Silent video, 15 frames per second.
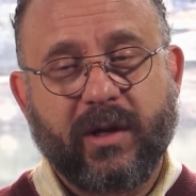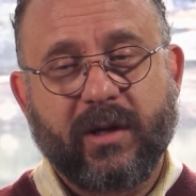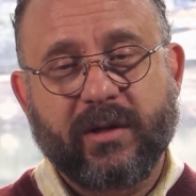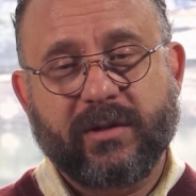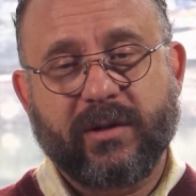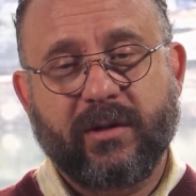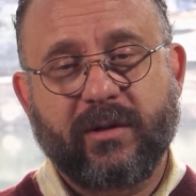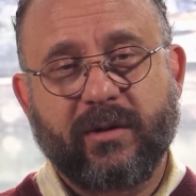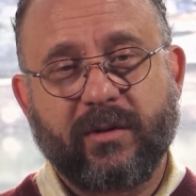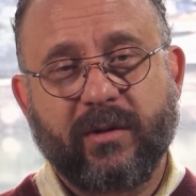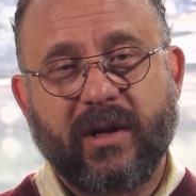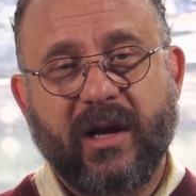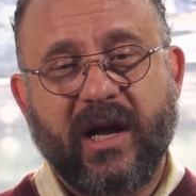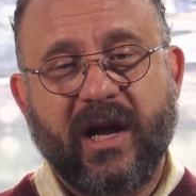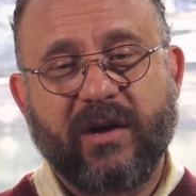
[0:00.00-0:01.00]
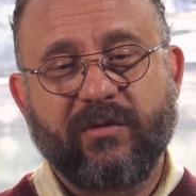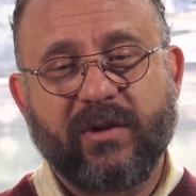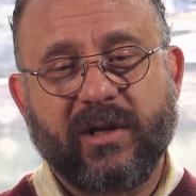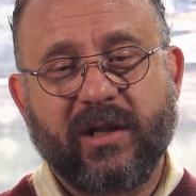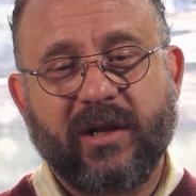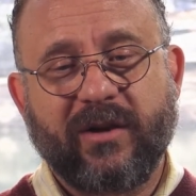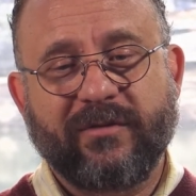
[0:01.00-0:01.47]
So I
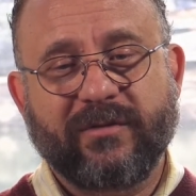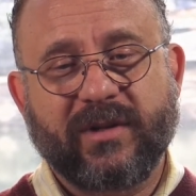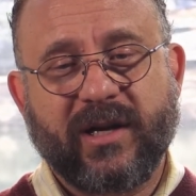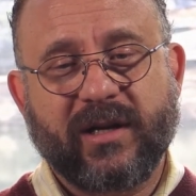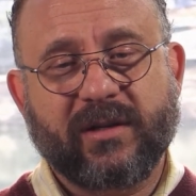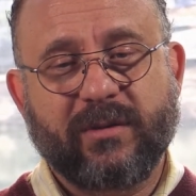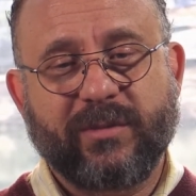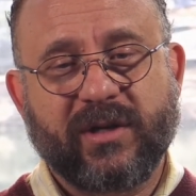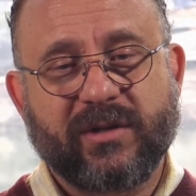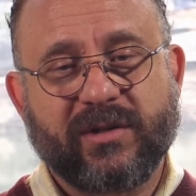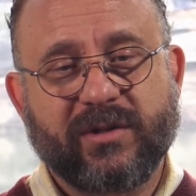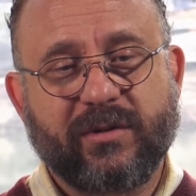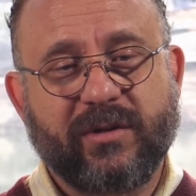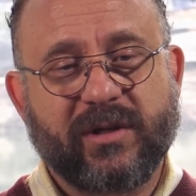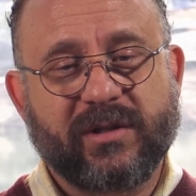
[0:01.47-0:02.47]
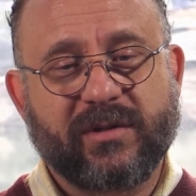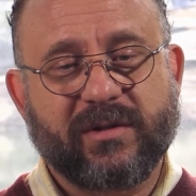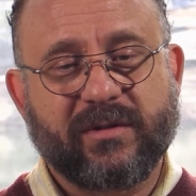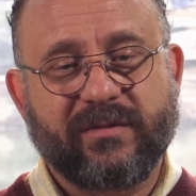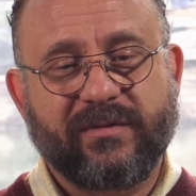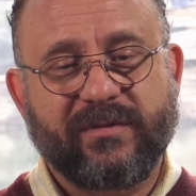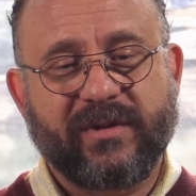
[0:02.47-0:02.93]
really love Dr.
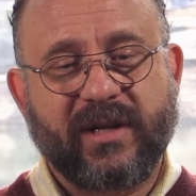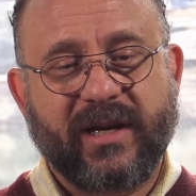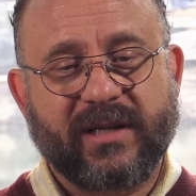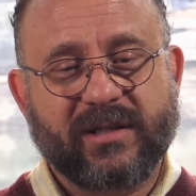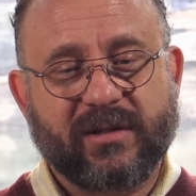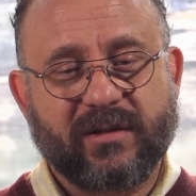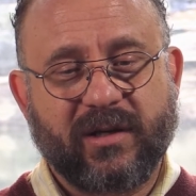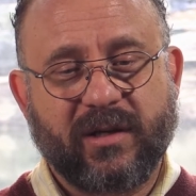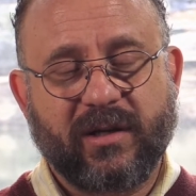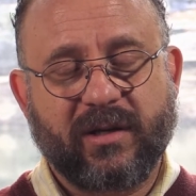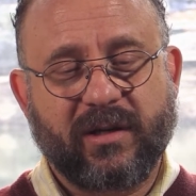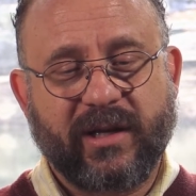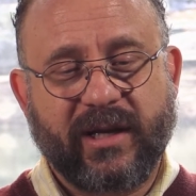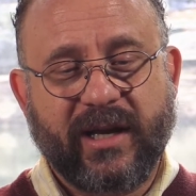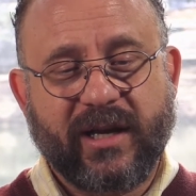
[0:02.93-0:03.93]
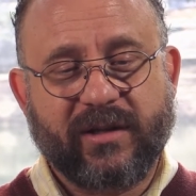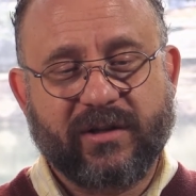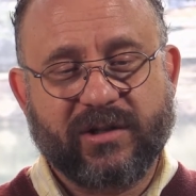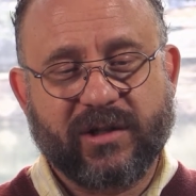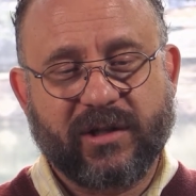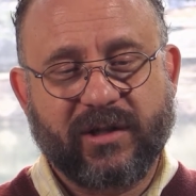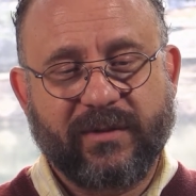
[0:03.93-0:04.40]
Montessori's
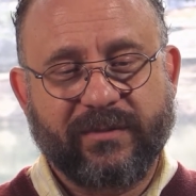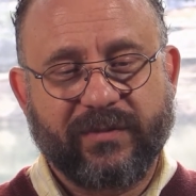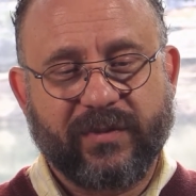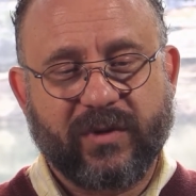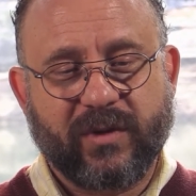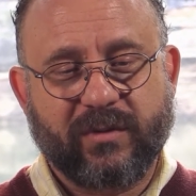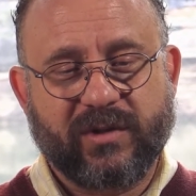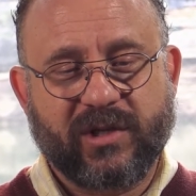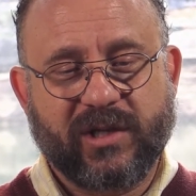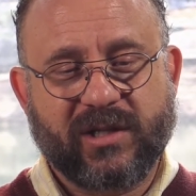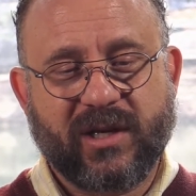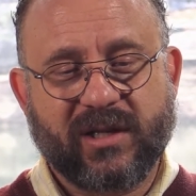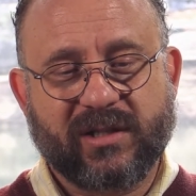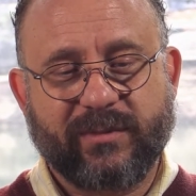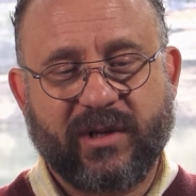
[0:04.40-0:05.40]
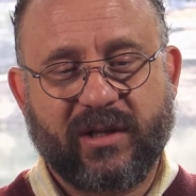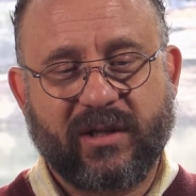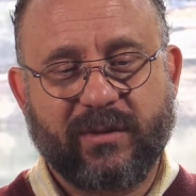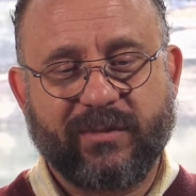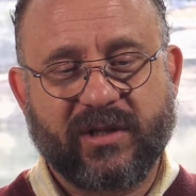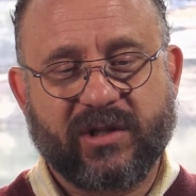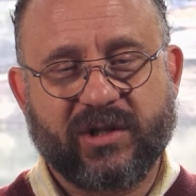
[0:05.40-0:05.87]
analogy. When she talks about
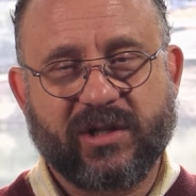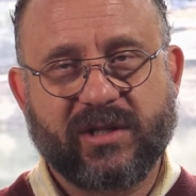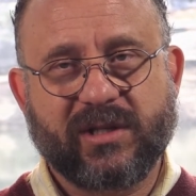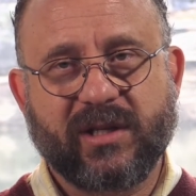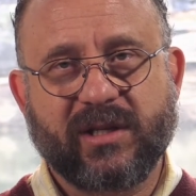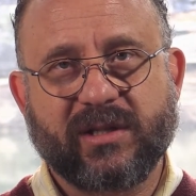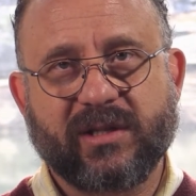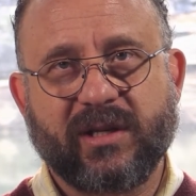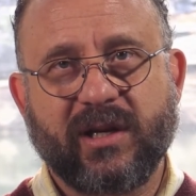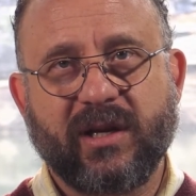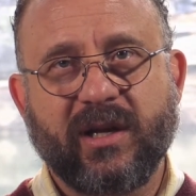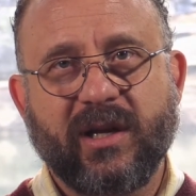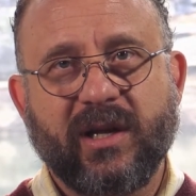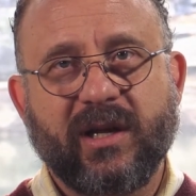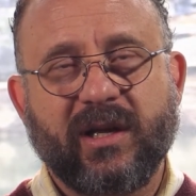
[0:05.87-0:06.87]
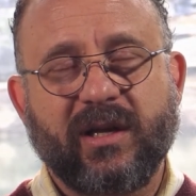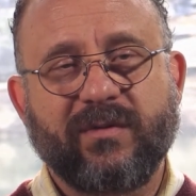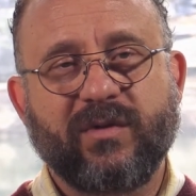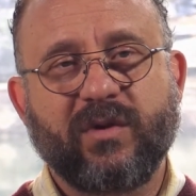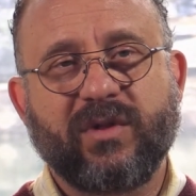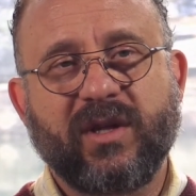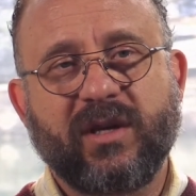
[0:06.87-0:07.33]
limits, she says that if
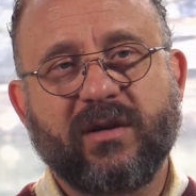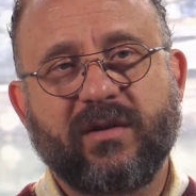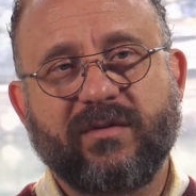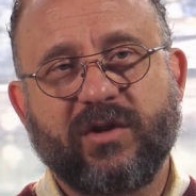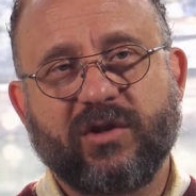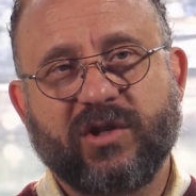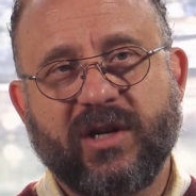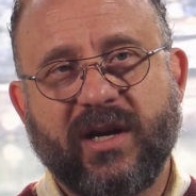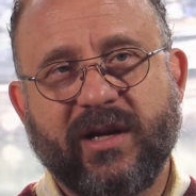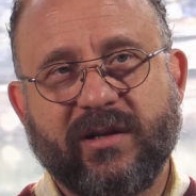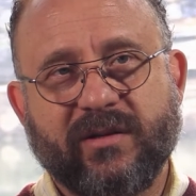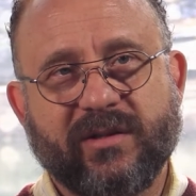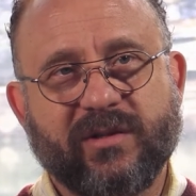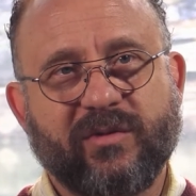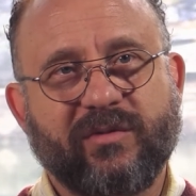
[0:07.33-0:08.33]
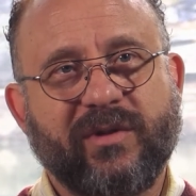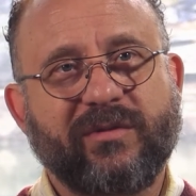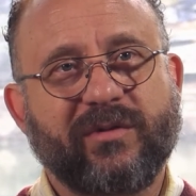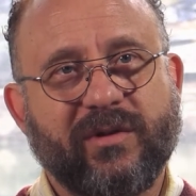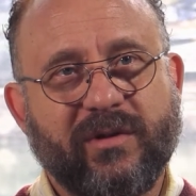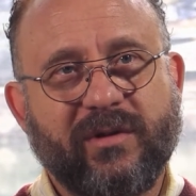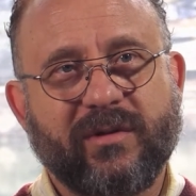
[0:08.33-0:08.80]
you think of your child as a
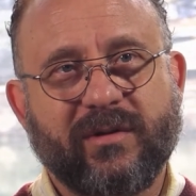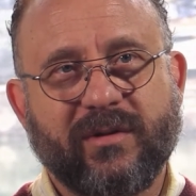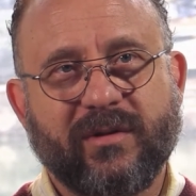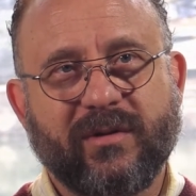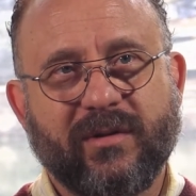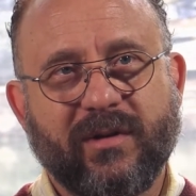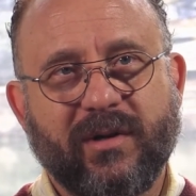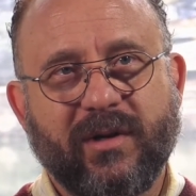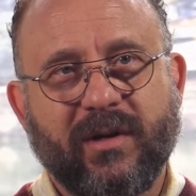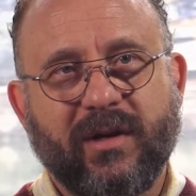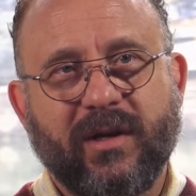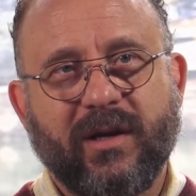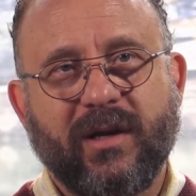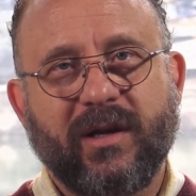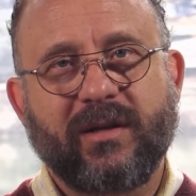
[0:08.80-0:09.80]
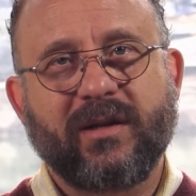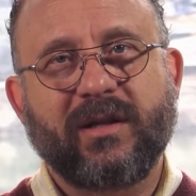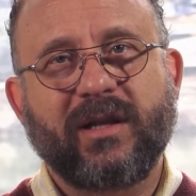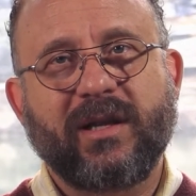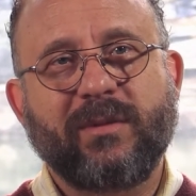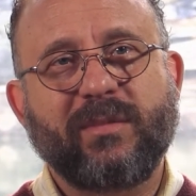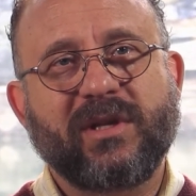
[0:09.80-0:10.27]
river, and the
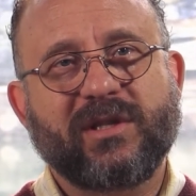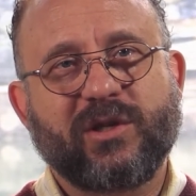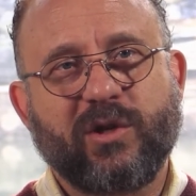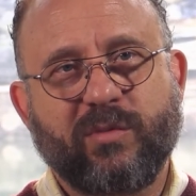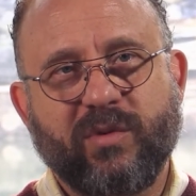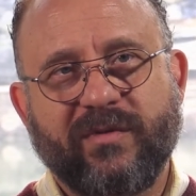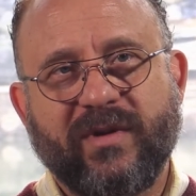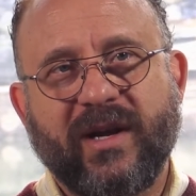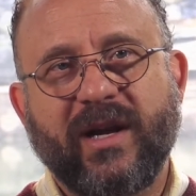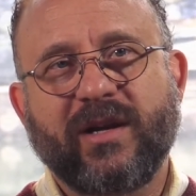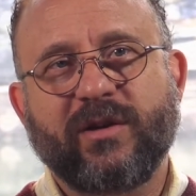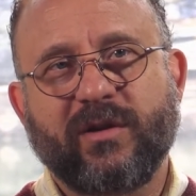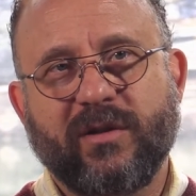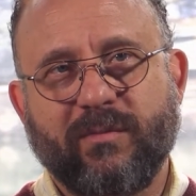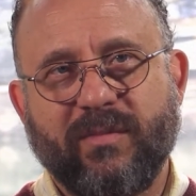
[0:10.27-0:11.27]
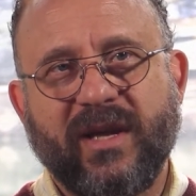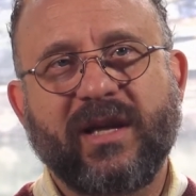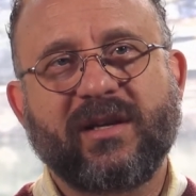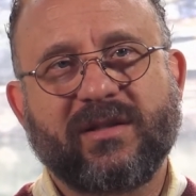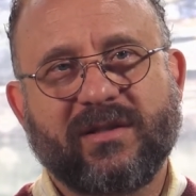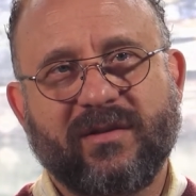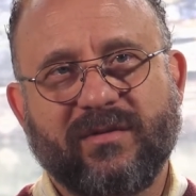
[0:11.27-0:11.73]
limits you provide are the
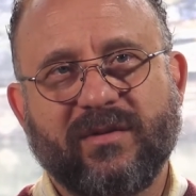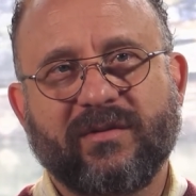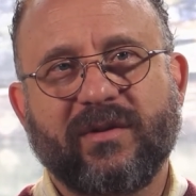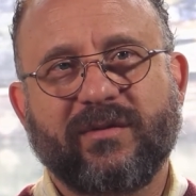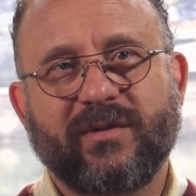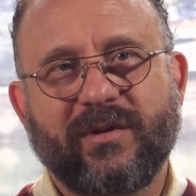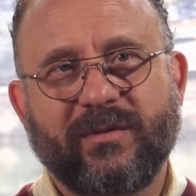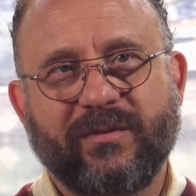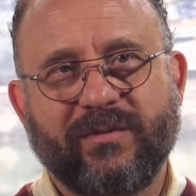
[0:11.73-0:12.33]
banks of the river.